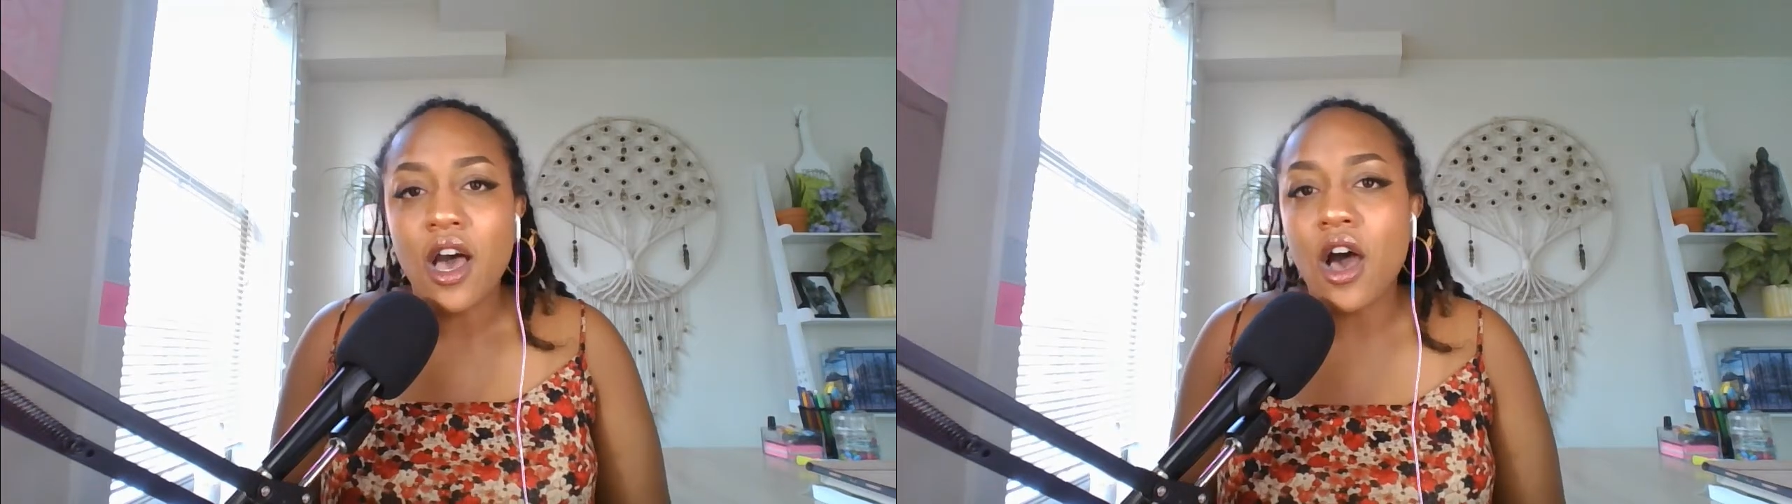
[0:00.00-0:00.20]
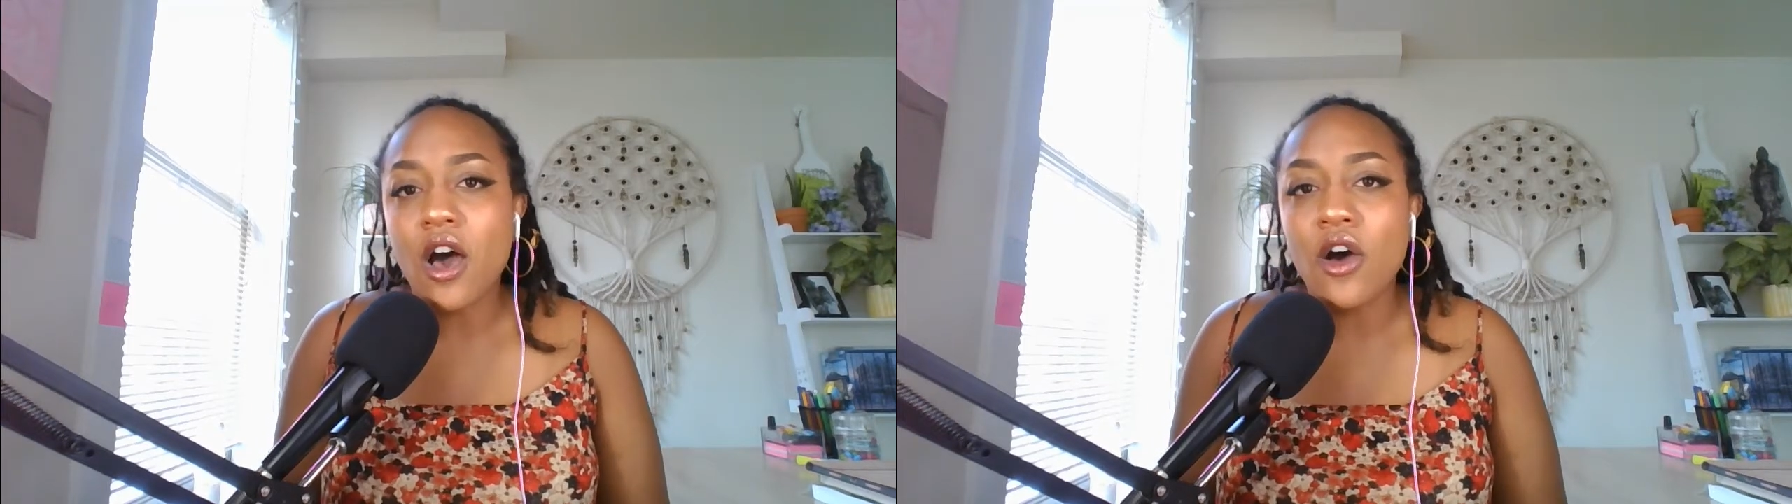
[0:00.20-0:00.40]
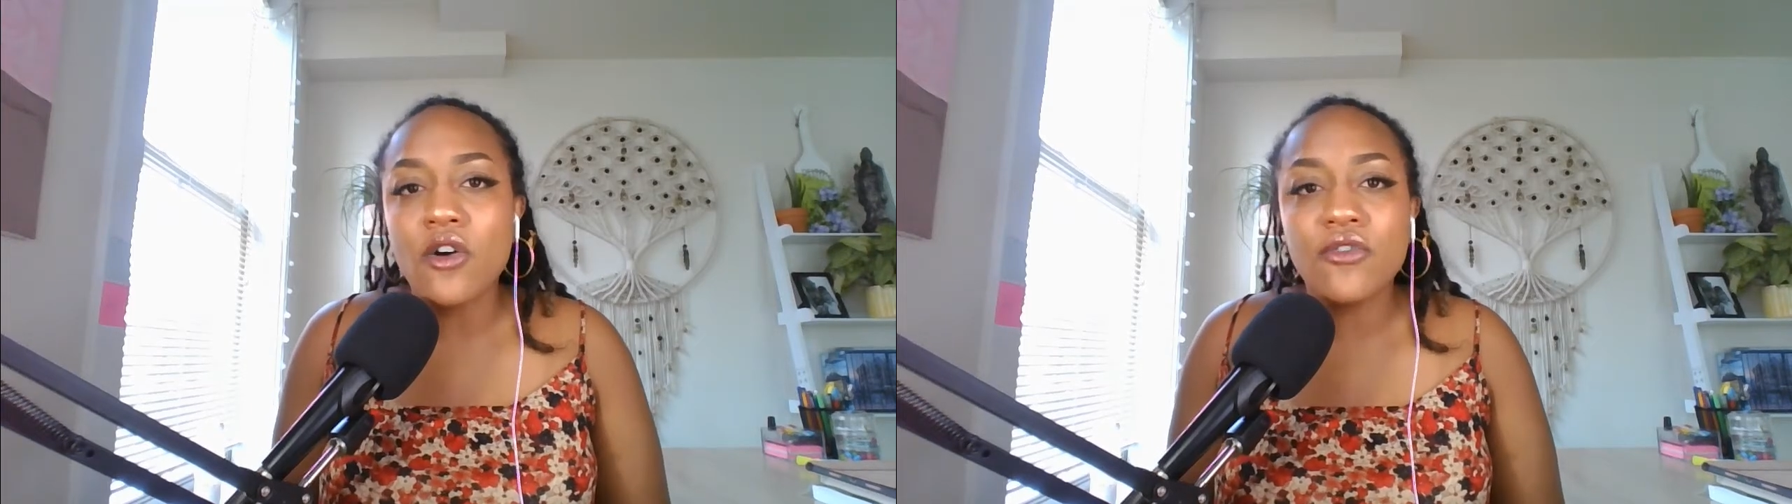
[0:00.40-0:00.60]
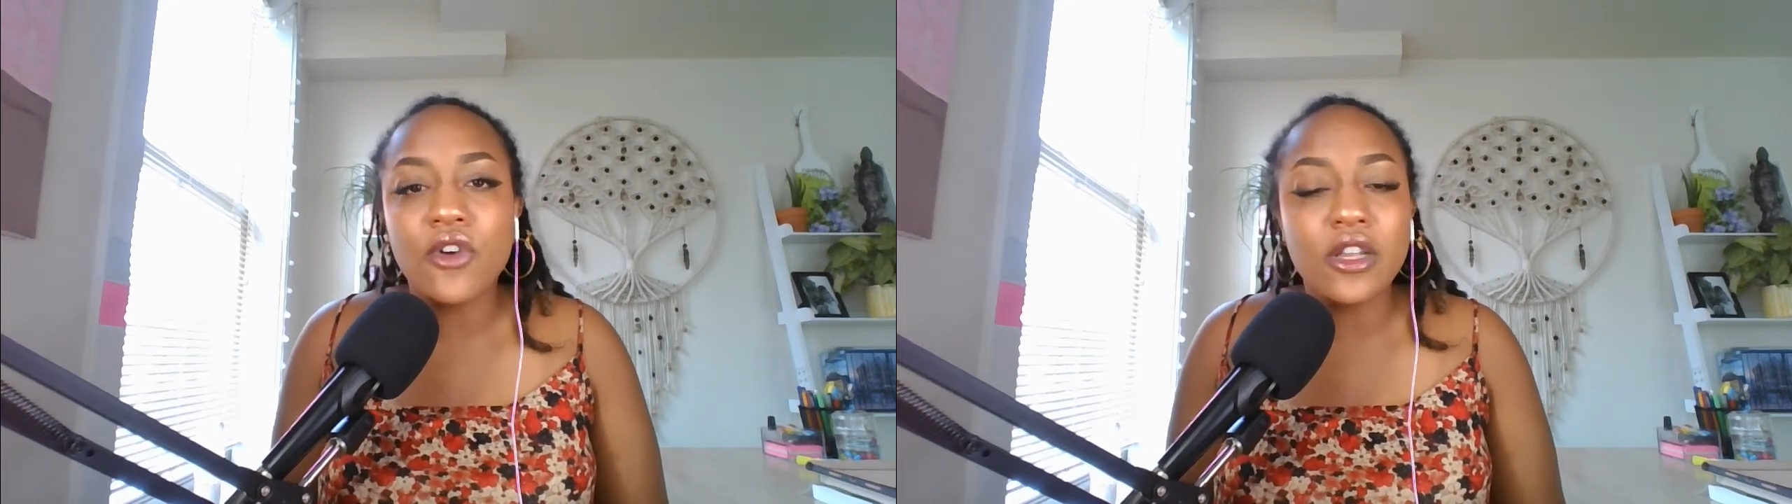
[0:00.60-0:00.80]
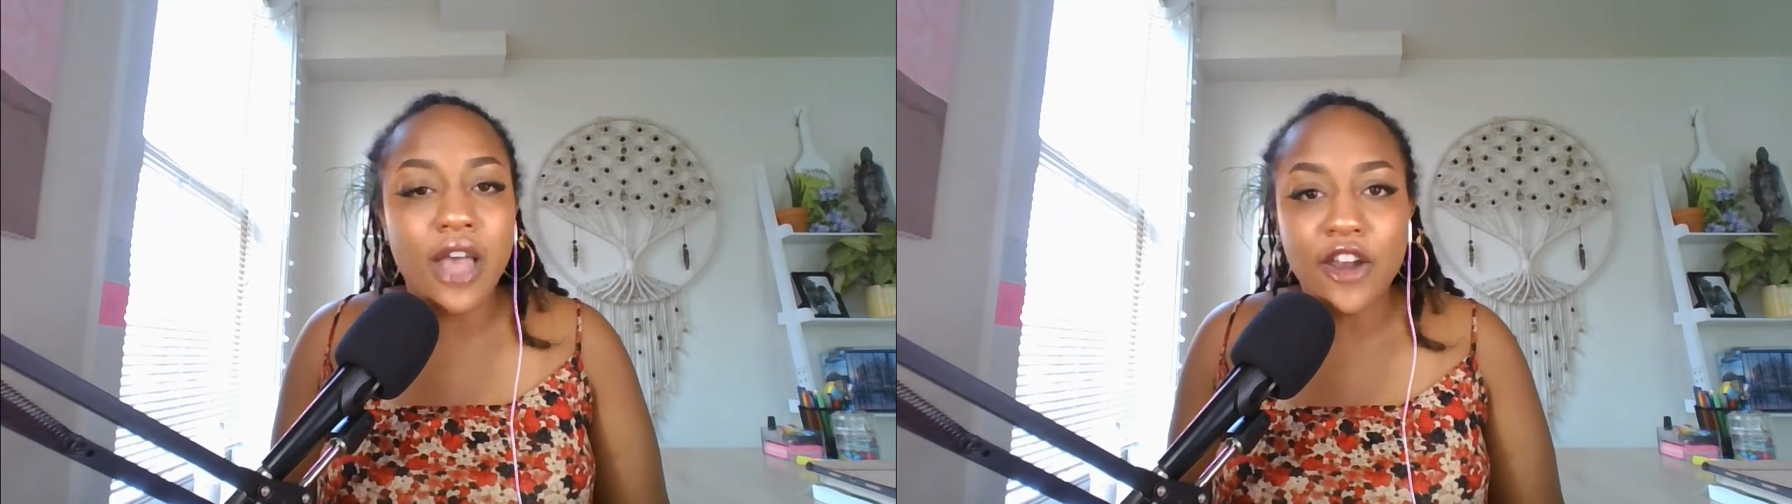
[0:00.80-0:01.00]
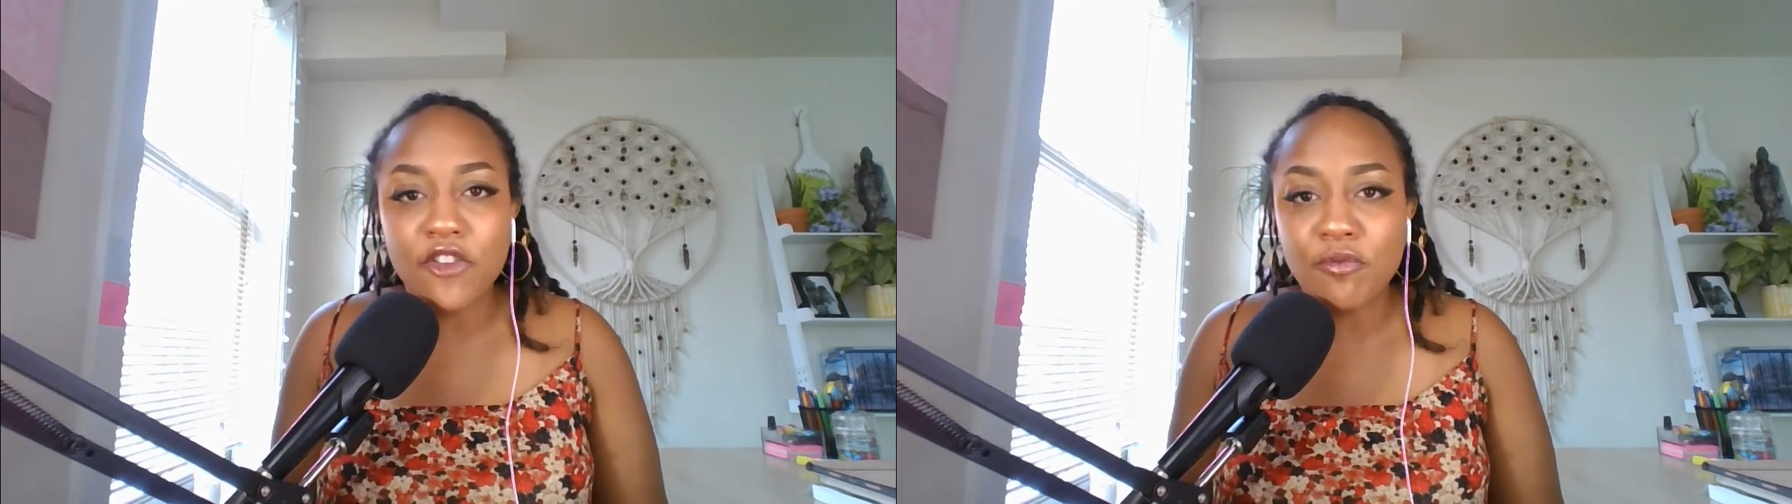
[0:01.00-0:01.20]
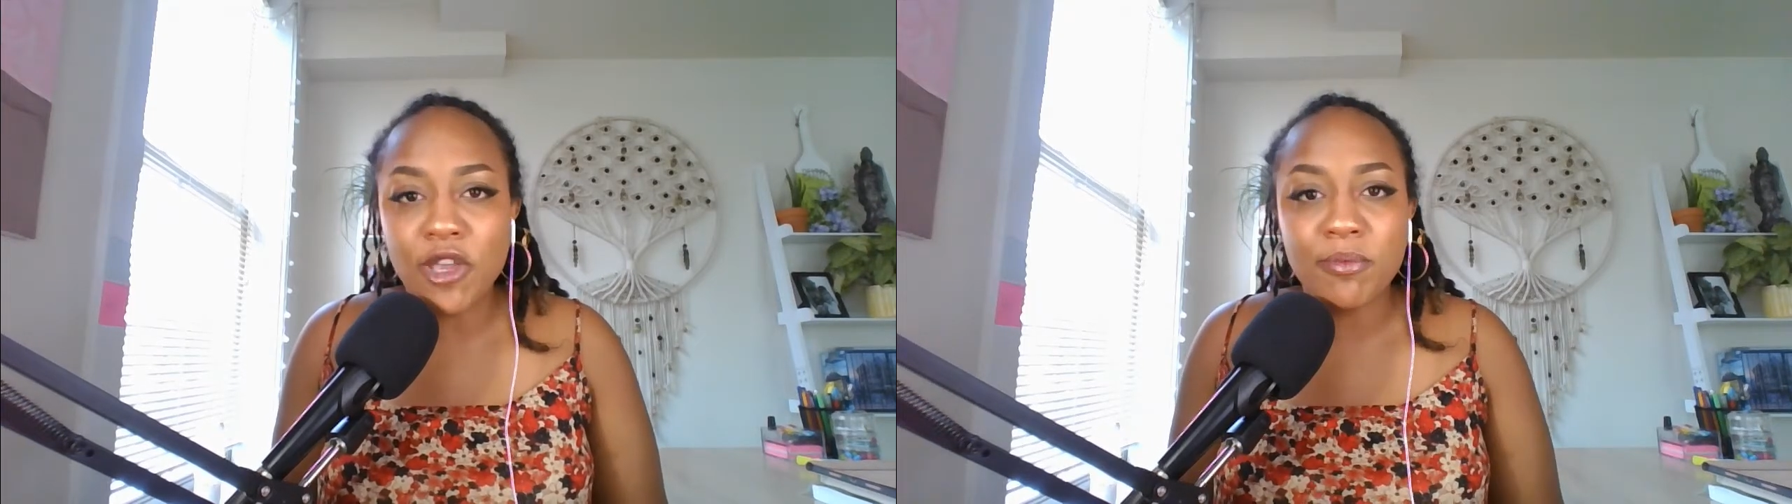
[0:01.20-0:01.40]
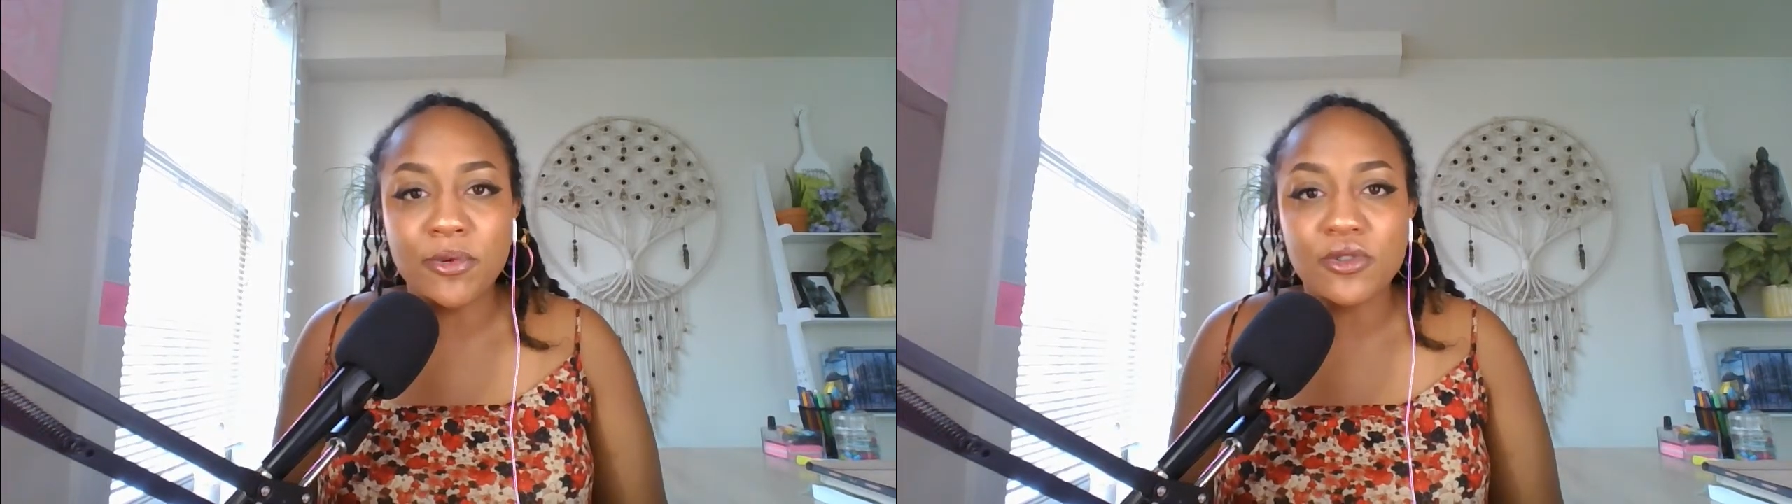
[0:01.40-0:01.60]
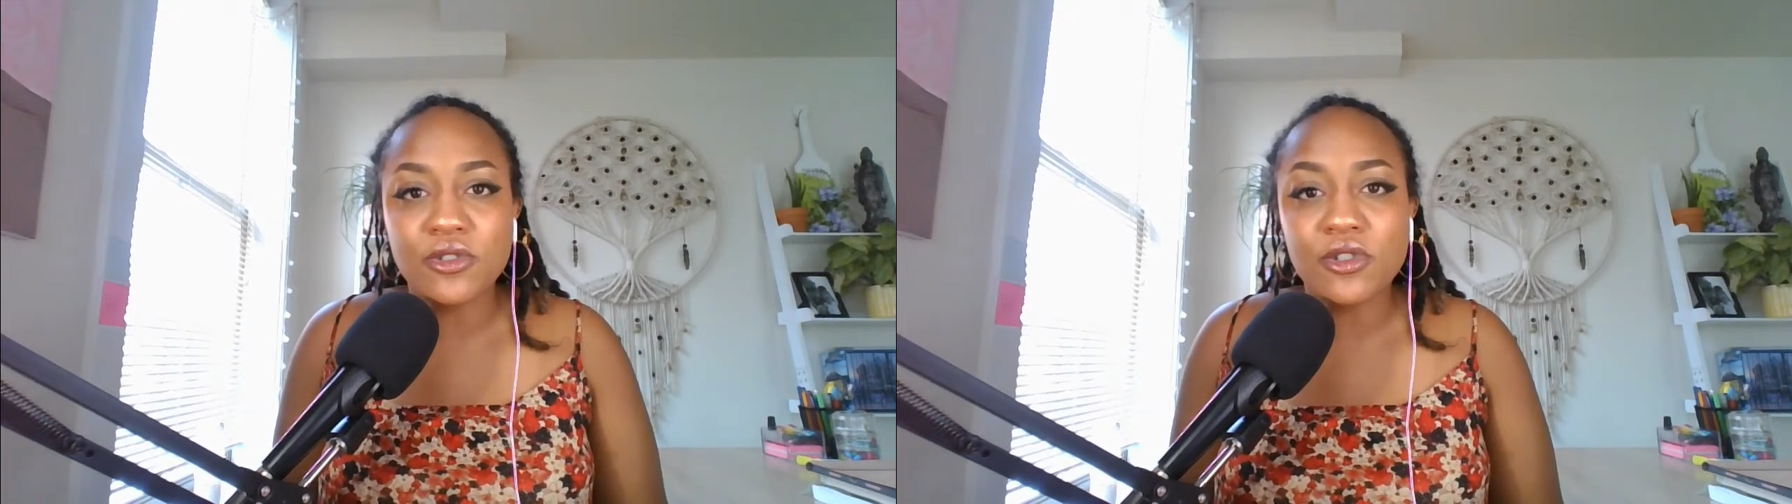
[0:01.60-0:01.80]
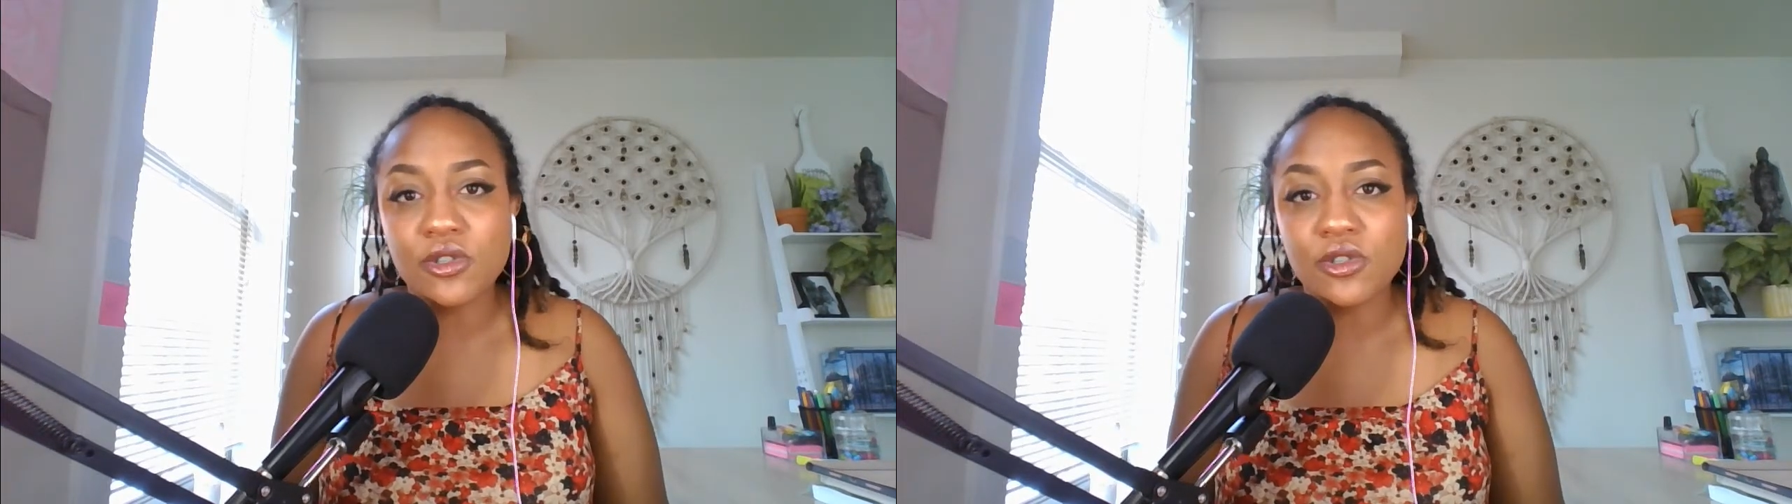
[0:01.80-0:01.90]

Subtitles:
of a lot of people's